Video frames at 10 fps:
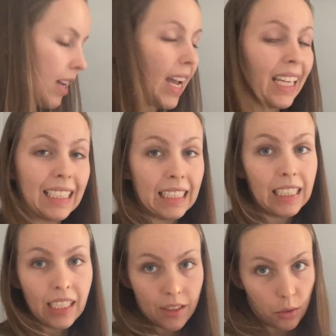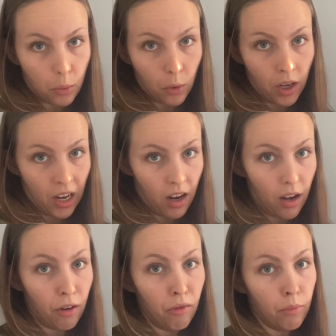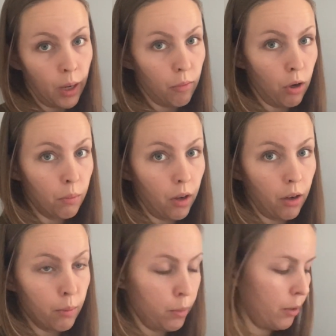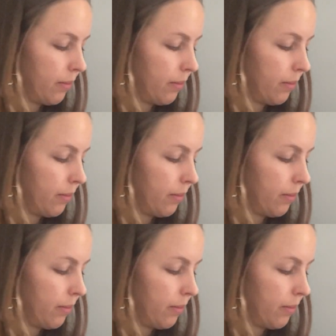at least one of my rom-coms.